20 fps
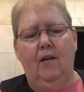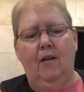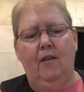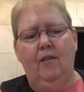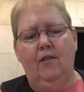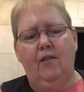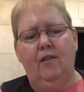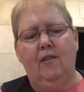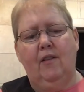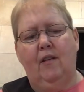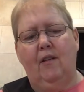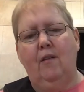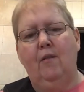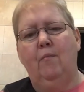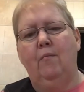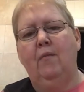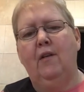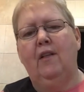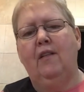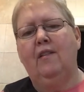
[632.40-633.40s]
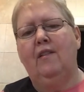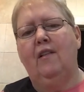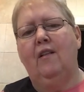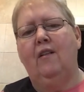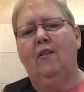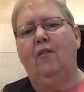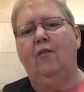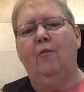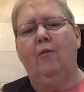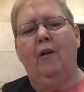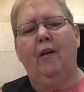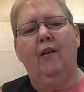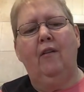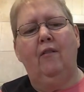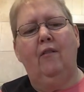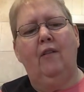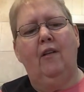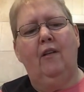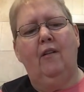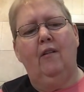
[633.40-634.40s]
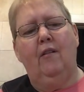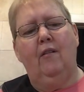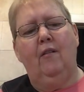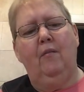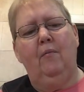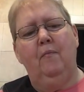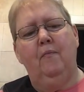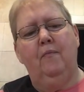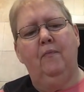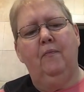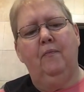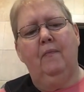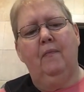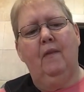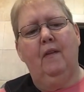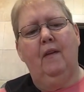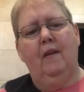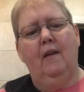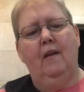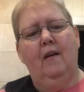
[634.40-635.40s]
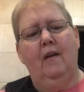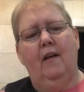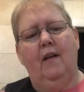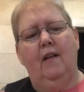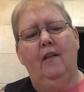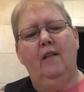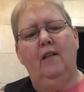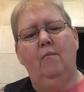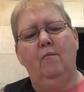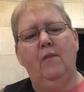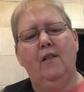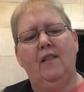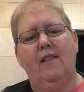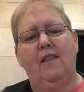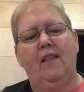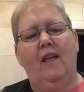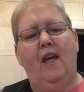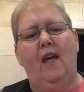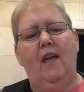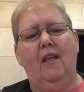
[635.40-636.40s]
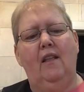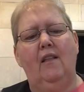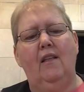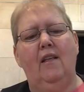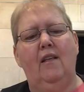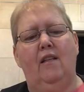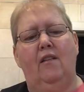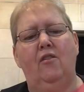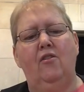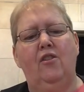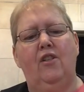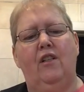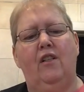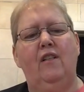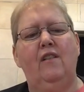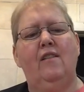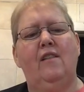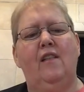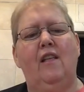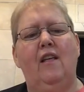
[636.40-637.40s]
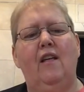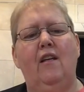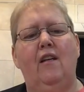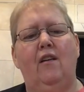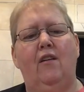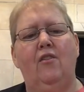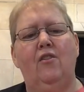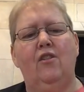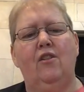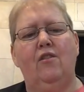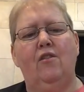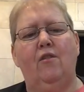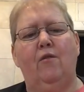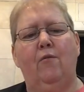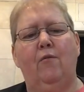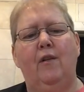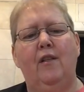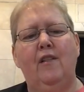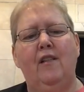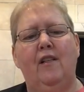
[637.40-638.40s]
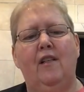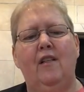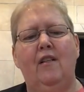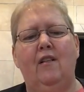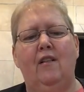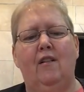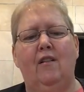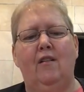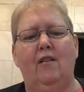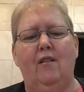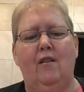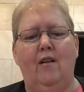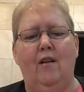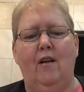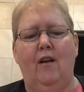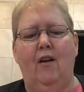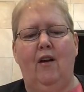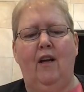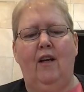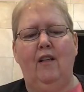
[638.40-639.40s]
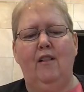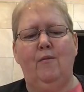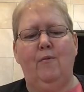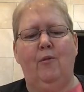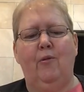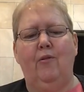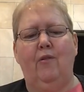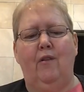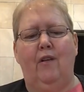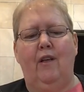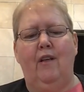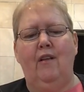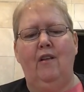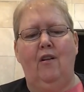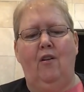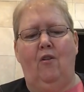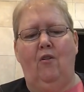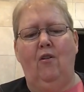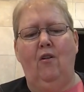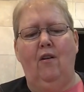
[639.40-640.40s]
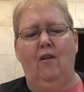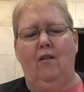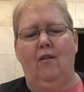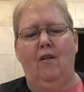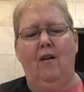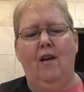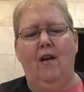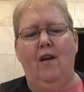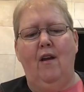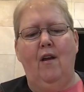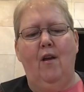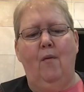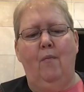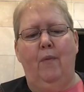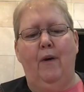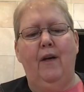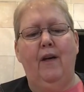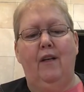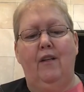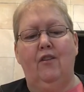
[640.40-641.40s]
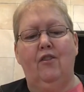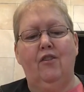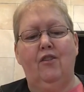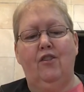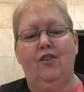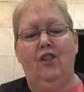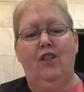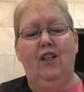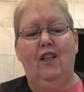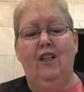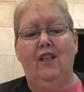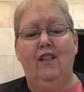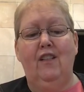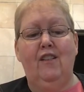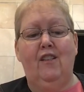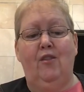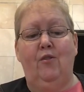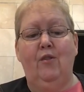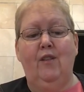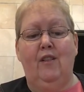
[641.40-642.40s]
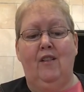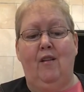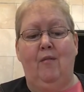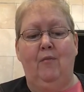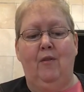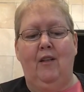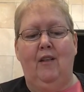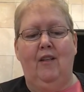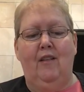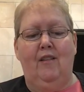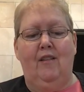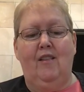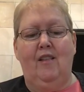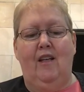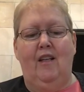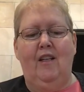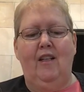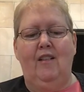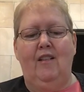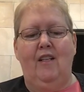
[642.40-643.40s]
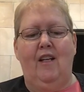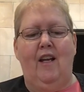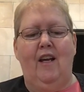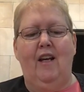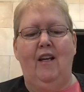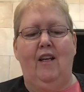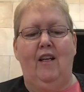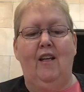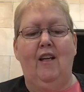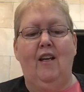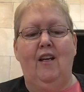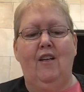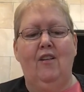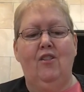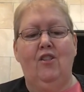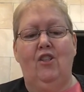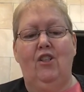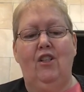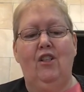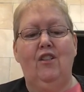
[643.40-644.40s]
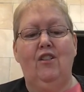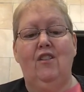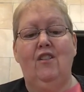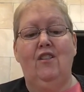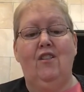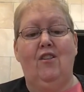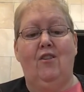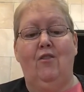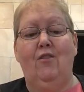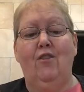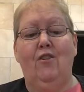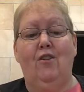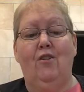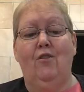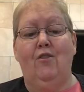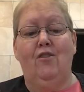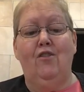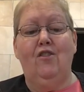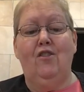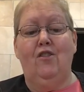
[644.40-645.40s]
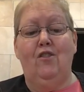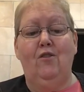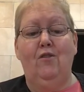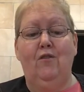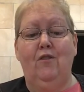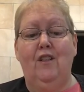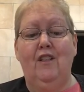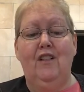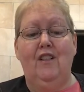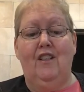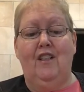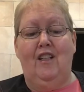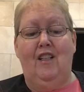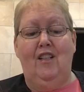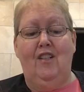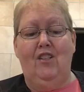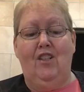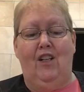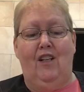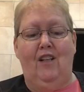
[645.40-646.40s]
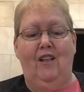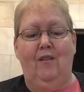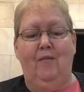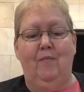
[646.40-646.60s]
Just kind of mixing it around there. I need Miss Caitlin. She's a resident expert in art. But she's doing something exciting today. She just started her student teaching.